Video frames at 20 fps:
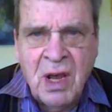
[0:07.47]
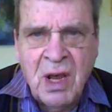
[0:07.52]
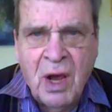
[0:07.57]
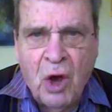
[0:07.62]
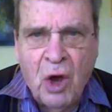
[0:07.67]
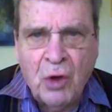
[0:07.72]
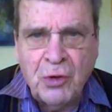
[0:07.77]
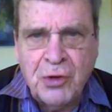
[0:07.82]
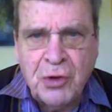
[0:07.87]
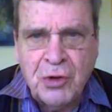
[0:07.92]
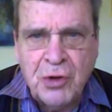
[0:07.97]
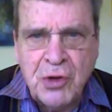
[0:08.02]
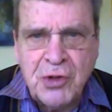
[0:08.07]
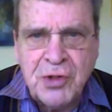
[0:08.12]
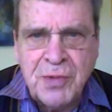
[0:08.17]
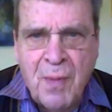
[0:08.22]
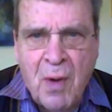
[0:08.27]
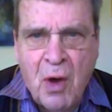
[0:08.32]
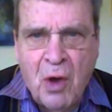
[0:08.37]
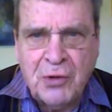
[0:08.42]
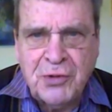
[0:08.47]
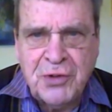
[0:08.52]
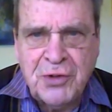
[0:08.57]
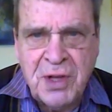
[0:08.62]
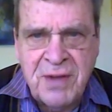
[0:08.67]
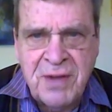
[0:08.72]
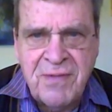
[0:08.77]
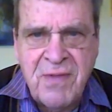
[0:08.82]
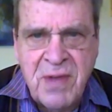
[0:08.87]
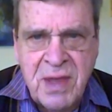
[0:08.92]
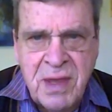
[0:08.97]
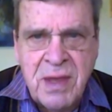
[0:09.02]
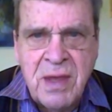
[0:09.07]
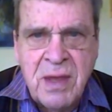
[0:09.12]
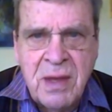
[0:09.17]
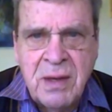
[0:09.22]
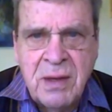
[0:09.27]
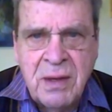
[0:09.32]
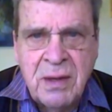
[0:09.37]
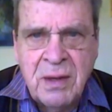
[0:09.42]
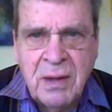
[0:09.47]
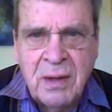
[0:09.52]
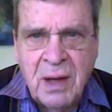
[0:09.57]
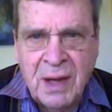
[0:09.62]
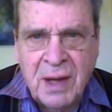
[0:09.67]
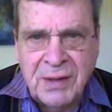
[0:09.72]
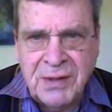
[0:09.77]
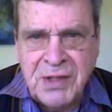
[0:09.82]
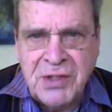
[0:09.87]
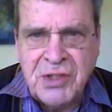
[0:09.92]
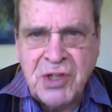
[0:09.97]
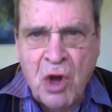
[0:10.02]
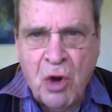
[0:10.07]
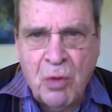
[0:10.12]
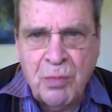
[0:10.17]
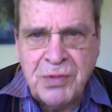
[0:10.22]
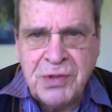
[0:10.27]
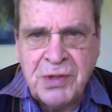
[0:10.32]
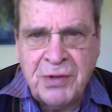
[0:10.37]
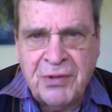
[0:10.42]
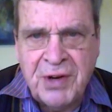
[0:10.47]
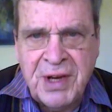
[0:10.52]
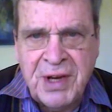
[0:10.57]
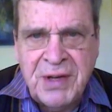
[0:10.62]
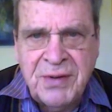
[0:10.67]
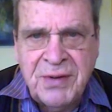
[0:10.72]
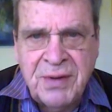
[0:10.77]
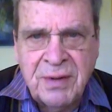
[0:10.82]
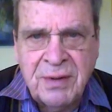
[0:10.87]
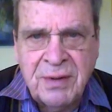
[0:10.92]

onto the Smart TV and its home screen.